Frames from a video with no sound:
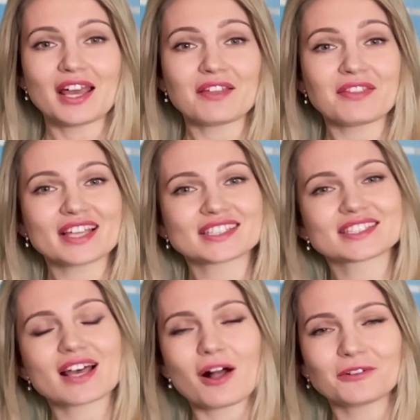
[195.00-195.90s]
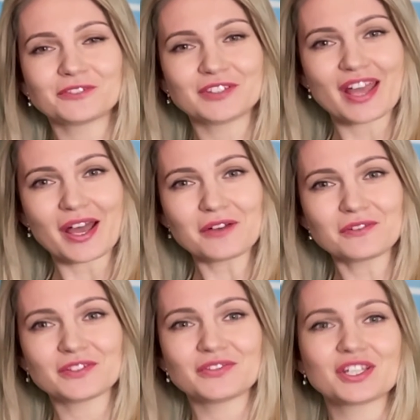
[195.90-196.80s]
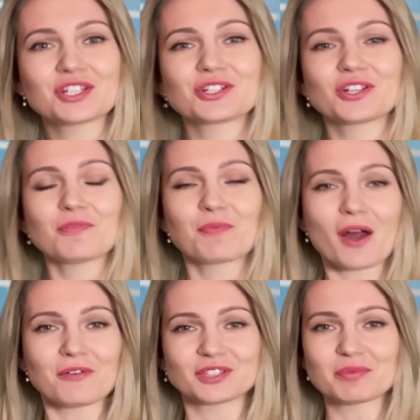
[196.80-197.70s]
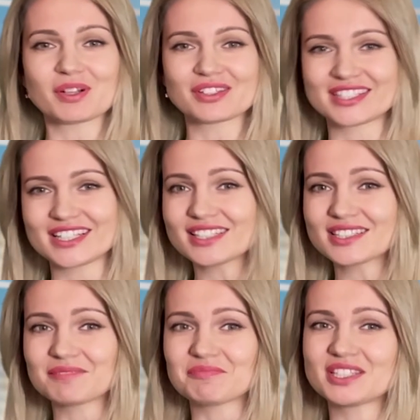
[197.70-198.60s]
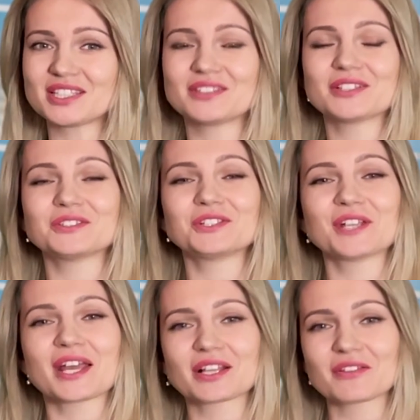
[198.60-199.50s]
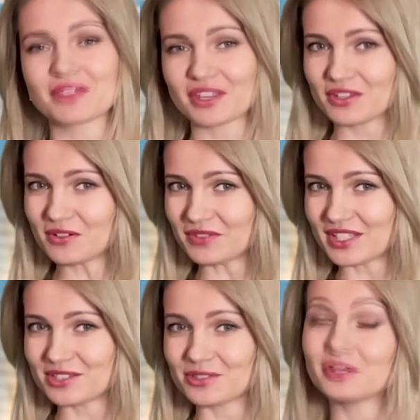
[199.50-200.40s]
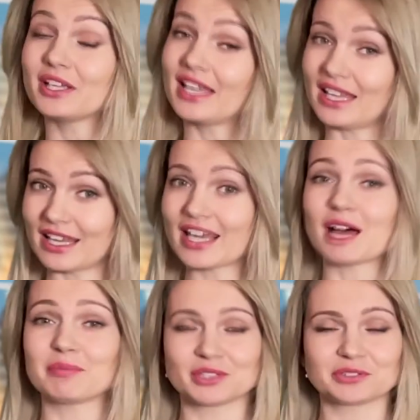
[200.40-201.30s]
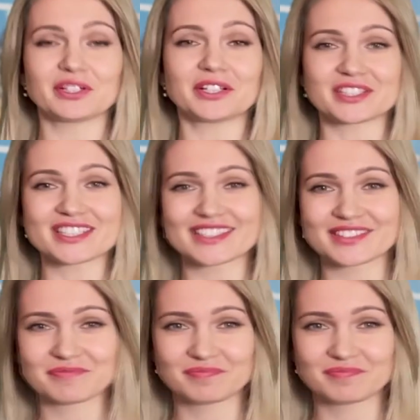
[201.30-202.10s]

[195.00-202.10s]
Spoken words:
That's all for now. We wish you profitable deals and see you on our channel with a new video in a couple of hours.